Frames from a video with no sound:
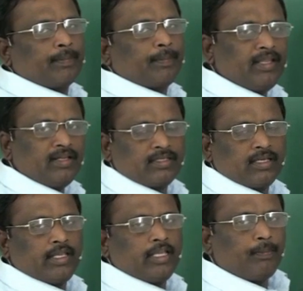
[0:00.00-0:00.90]
That
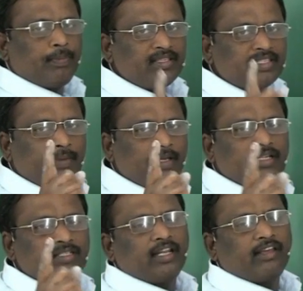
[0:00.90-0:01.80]
means in P
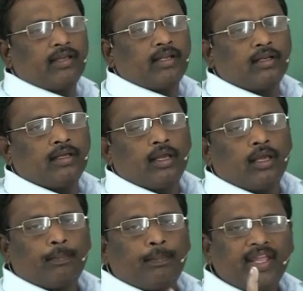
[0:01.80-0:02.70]
sub-energy level,
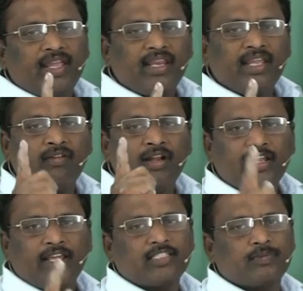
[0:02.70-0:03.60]
pairing
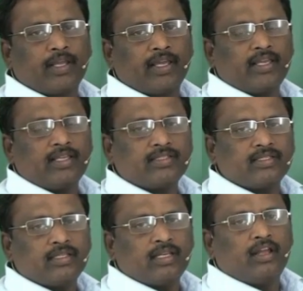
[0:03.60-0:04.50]
will take place